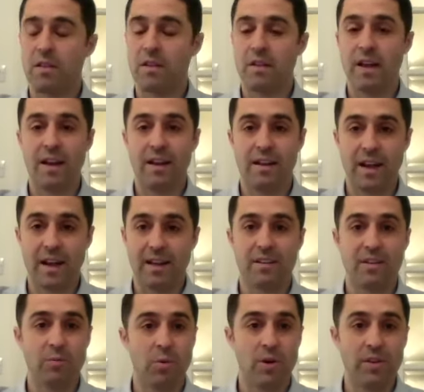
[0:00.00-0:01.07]
That,
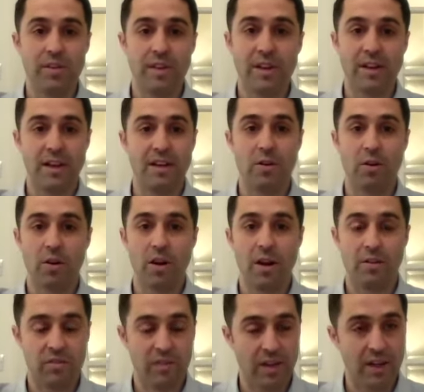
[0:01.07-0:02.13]
that's the one thing I, I
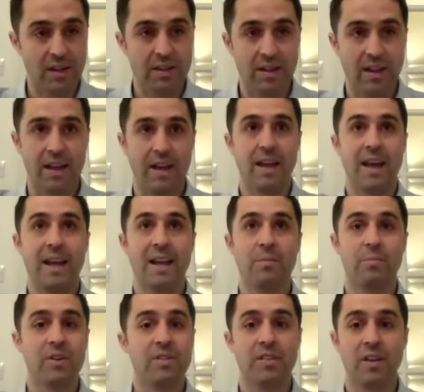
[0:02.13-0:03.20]
say to
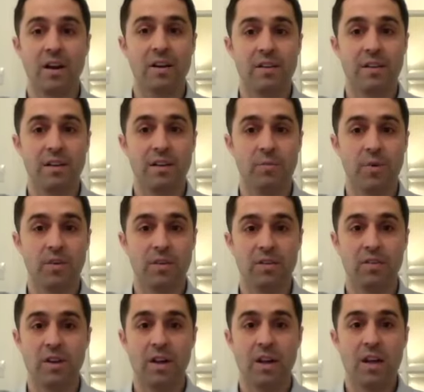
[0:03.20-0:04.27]
anybody starting with
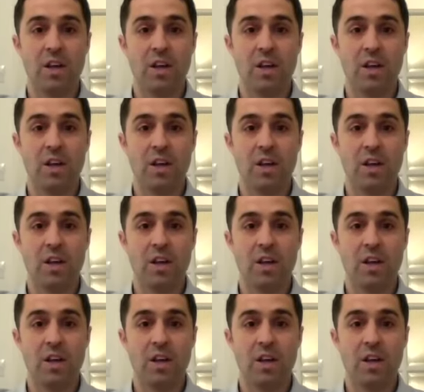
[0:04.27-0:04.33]
us.